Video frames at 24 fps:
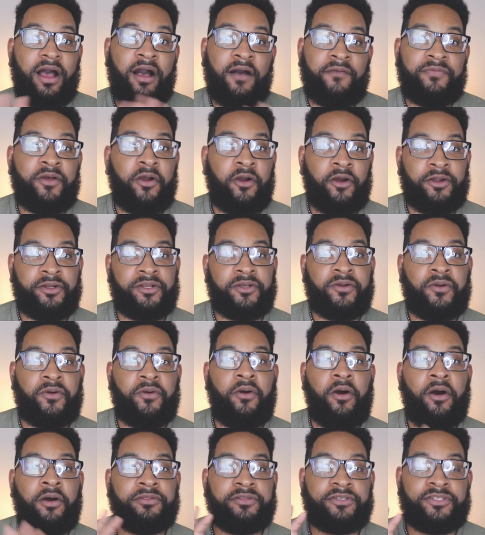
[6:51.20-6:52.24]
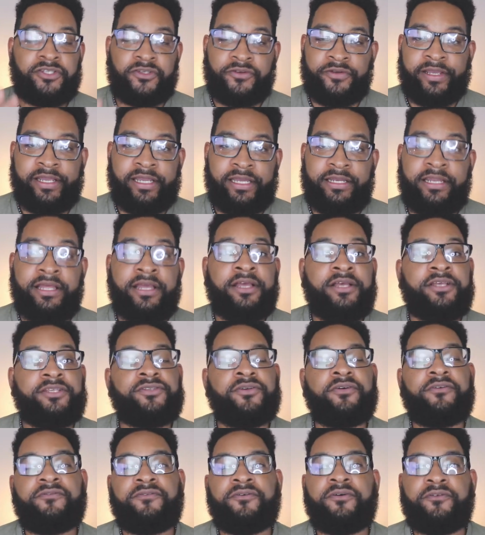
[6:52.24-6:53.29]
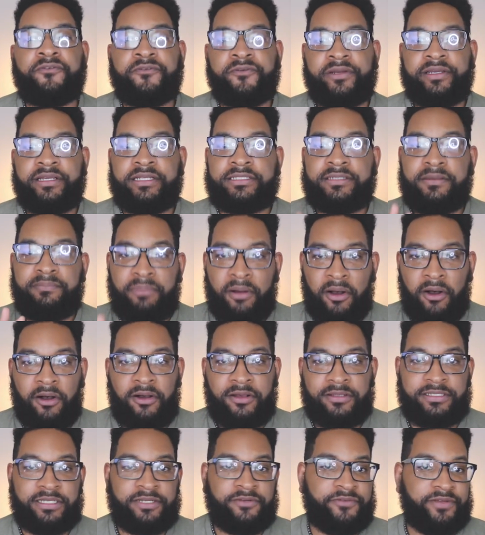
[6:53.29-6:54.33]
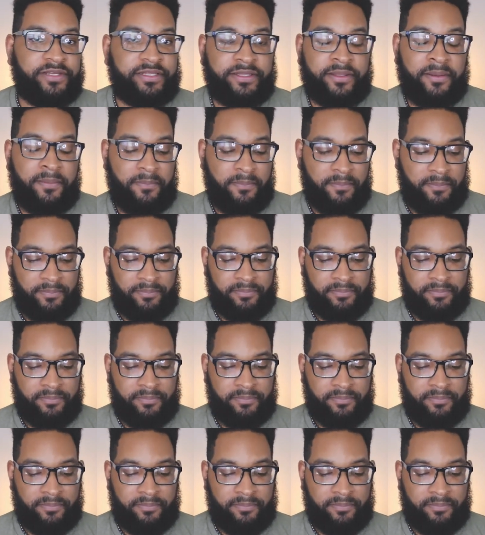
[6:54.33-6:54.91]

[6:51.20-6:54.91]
of the article on the screen, so feel free to pause and read them.